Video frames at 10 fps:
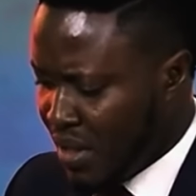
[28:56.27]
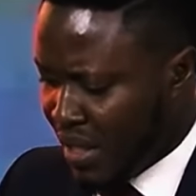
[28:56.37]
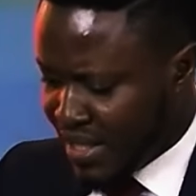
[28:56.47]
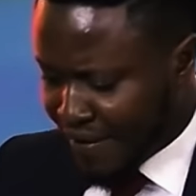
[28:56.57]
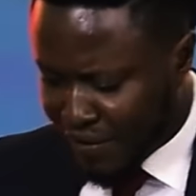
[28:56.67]

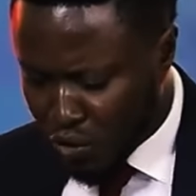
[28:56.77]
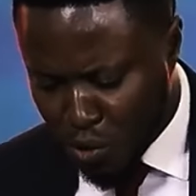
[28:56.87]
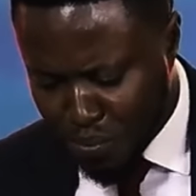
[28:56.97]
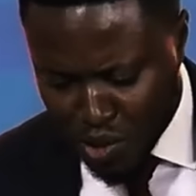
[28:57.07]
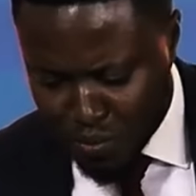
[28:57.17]
Is a
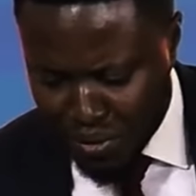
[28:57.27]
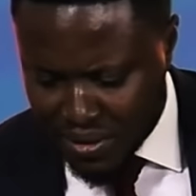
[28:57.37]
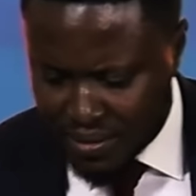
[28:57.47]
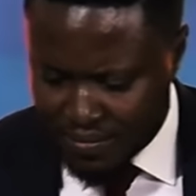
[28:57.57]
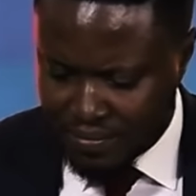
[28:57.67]
fellowshipping
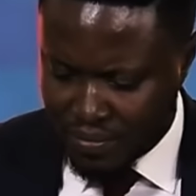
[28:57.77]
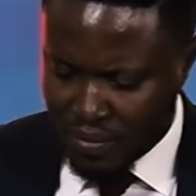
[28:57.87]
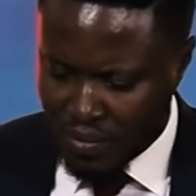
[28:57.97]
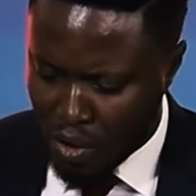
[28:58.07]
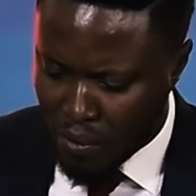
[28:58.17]
spirit.
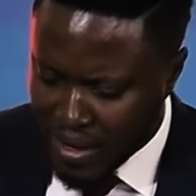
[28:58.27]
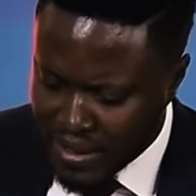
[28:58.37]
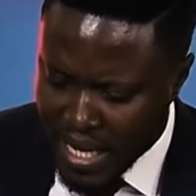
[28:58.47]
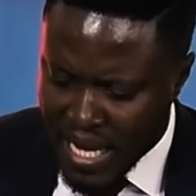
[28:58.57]
All right?